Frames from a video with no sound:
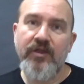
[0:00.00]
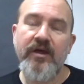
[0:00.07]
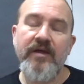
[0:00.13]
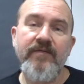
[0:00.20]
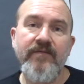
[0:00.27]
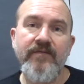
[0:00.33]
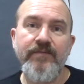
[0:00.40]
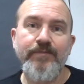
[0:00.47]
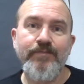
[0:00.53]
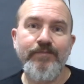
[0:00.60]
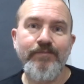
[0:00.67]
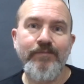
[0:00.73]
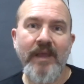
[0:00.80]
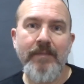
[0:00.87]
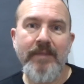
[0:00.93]

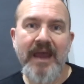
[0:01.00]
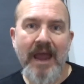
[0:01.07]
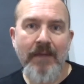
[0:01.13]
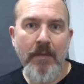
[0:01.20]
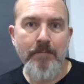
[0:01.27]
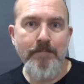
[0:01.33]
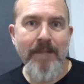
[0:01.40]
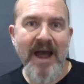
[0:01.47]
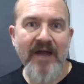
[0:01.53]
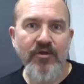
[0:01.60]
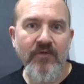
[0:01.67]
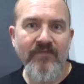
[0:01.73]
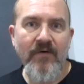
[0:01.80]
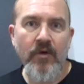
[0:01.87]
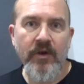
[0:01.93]
teeth. It became a badge
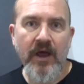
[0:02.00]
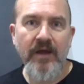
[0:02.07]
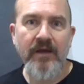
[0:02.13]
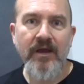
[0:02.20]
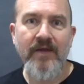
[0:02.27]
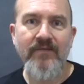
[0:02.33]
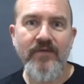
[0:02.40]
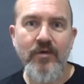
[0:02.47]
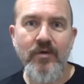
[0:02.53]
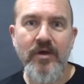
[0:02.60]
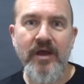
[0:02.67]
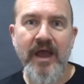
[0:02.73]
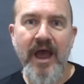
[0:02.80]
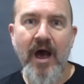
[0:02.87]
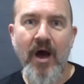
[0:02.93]
of honour if you could
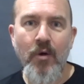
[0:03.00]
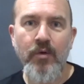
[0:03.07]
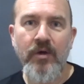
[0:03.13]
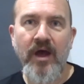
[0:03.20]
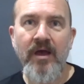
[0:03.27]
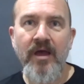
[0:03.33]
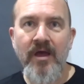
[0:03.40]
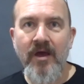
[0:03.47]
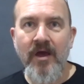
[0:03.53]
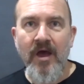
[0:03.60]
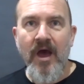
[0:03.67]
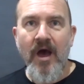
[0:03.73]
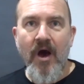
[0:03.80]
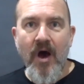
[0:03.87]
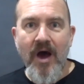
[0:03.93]
get hold of
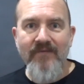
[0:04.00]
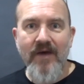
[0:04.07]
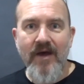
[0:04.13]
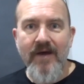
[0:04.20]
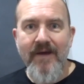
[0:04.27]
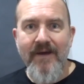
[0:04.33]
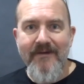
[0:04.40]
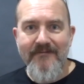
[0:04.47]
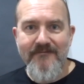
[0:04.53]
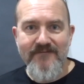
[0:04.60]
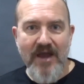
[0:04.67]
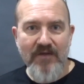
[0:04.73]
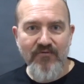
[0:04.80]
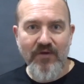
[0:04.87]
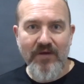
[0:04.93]
either
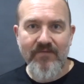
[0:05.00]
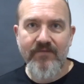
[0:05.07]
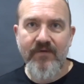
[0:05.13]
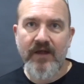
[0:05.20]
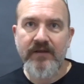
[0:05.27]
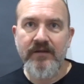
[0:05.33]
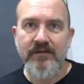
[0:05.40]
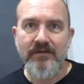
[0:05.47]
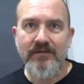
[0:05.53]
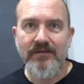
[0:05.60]
Factory Fun,